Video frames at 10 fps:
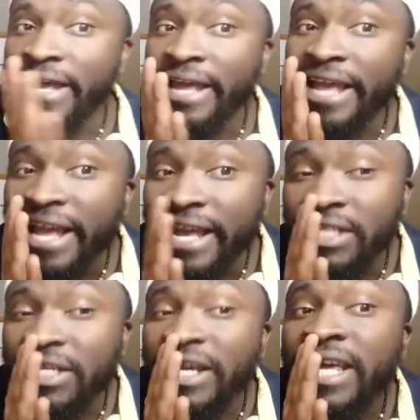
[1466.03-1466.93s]

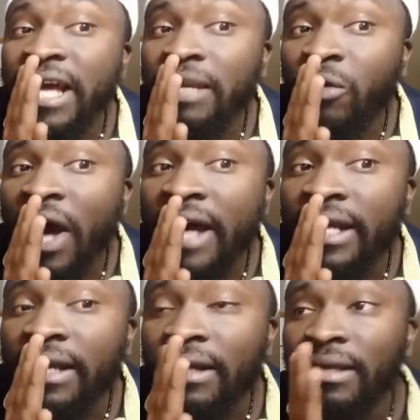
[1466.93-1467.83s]
Sahih al-Bukhari.
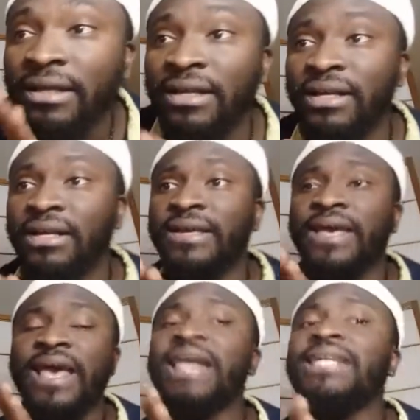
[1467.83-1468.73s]

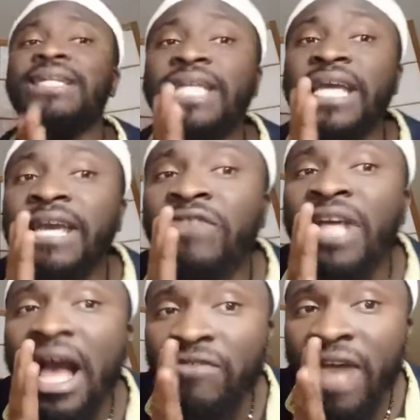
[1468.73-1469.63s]
And they even have
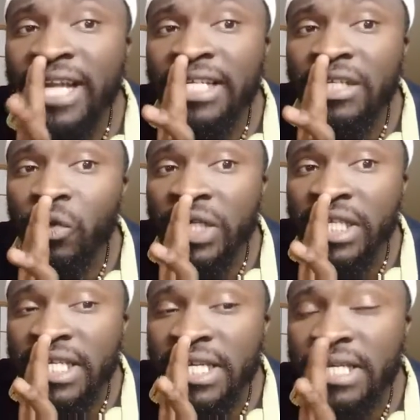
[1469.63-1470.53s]
hadith al-Qudisi.
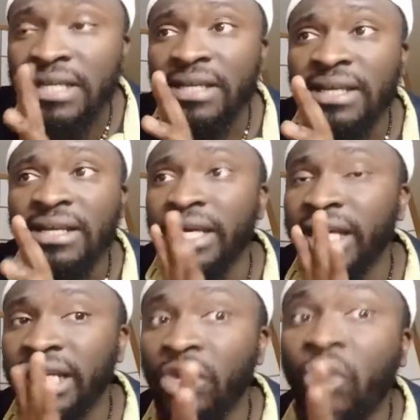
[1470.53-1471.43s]
They
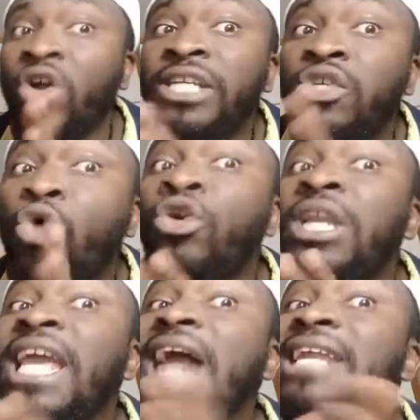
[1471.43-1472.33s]
call it holy
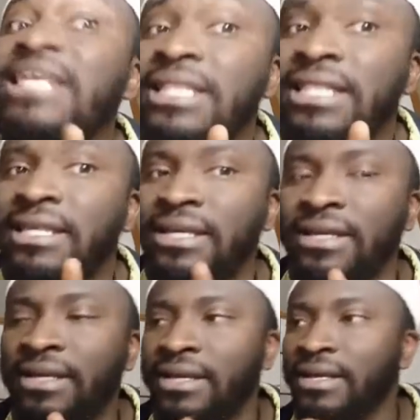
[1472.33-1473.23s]
hadith.
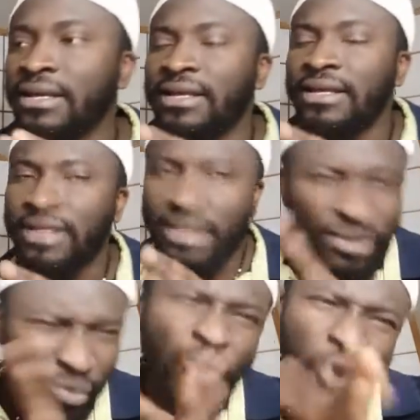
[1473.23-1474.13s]
We will
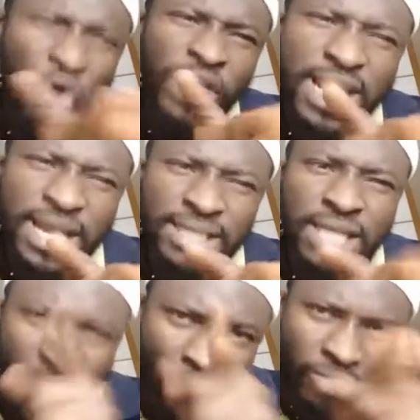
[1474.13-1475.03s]
go there next time. I will
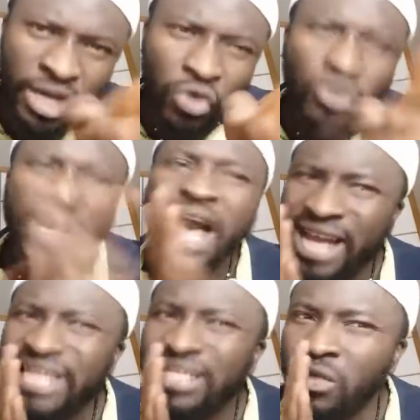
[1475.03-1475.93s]
bring those hadith
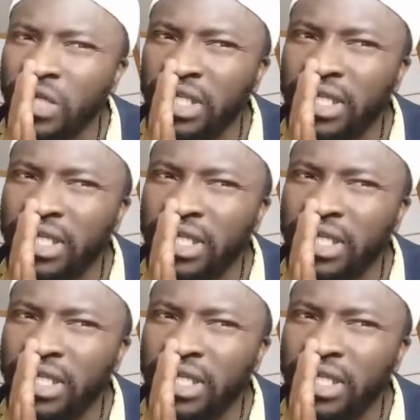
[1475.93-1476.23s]
al-Qudisi.